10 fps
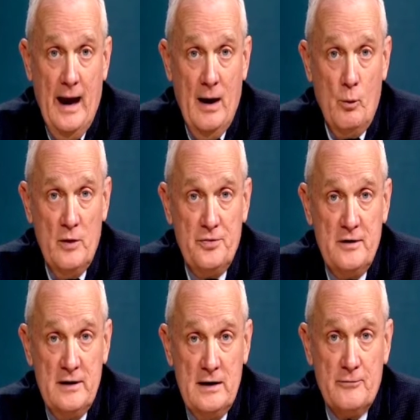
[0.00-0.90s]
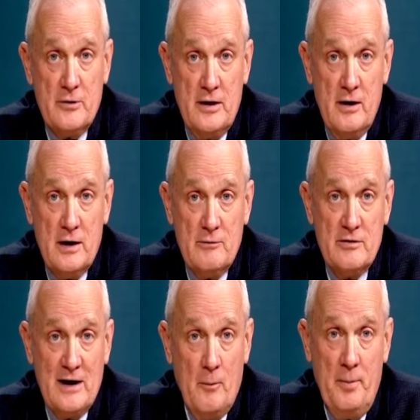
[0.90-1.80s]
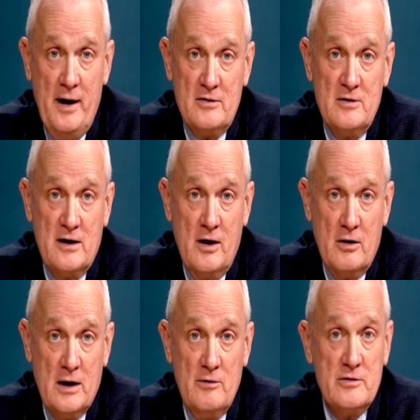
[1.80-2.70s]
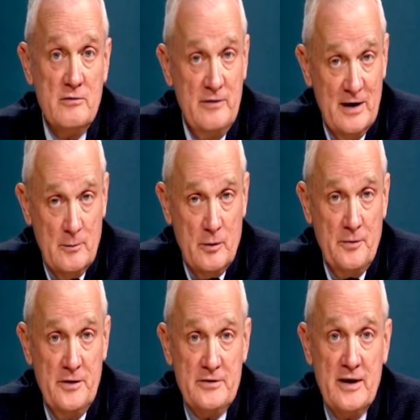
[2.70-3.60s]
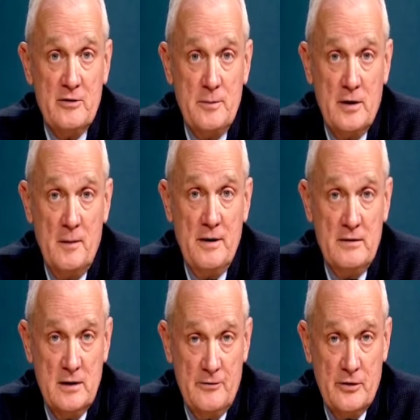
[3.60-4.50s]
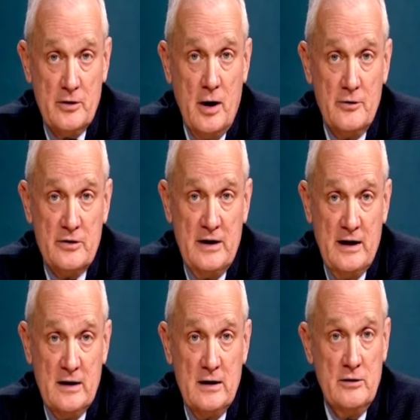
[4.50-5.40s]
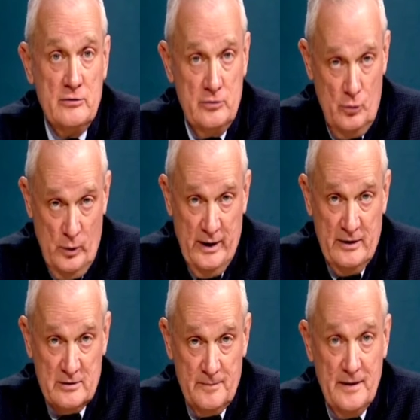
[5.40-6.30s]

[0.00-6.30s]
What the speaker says: And with the need for caregivers outpacing the caregivers available, this has become a difficult undertaking in two ways.